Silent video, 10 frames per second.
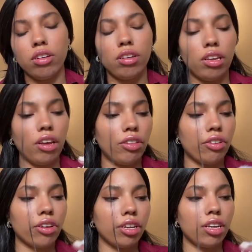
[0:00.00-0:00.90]
Any
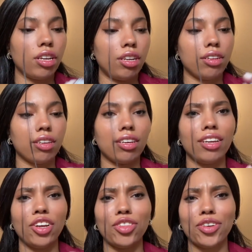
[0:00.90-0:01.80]

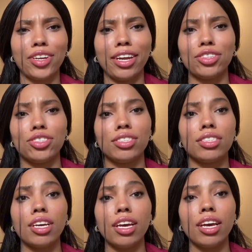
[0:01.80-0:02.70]
other connections?
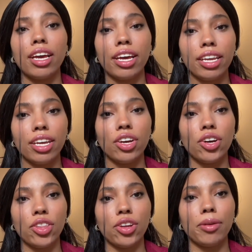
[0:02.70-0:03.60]
Any
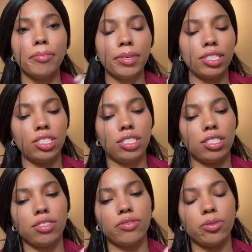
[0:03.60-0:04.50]
other messages
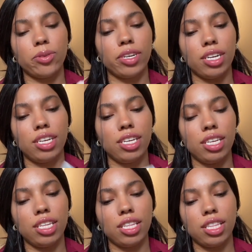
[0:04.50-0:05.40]
for
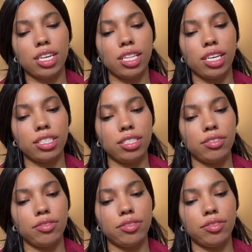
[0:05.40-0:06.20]
the collective?